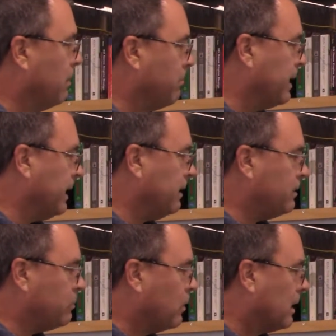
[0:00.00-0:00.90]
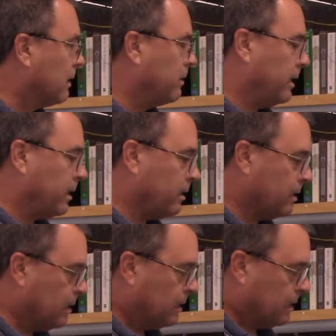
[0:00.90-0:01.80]
mains wiring
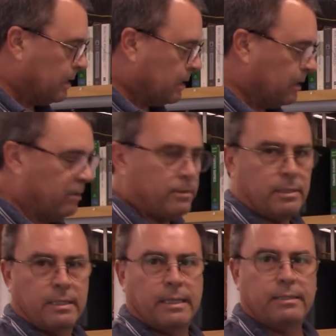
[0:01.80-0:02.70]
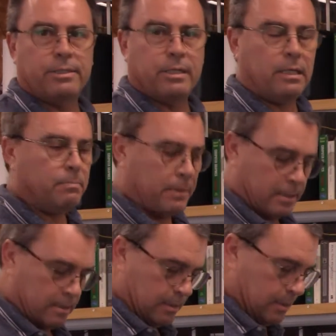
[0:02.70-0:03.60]
using a cheap,
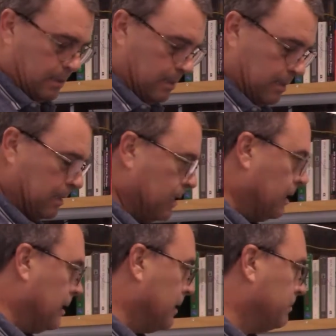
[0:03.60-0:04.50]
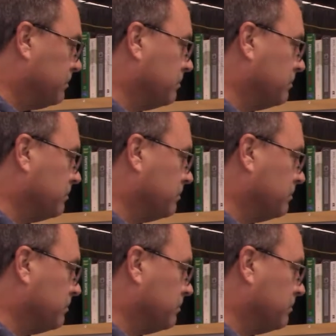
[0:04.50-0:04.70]
$20